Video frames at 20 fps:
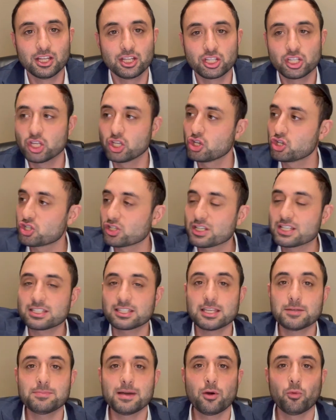You usually
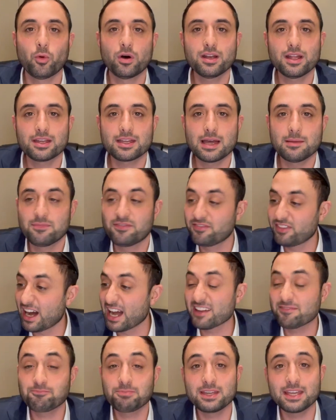sleep at 1 a.m.
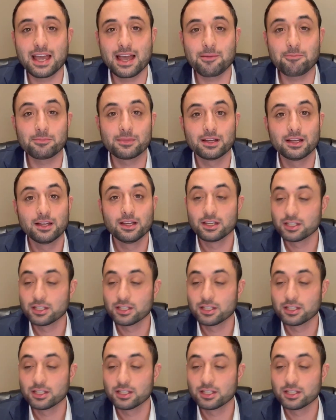5 p.m.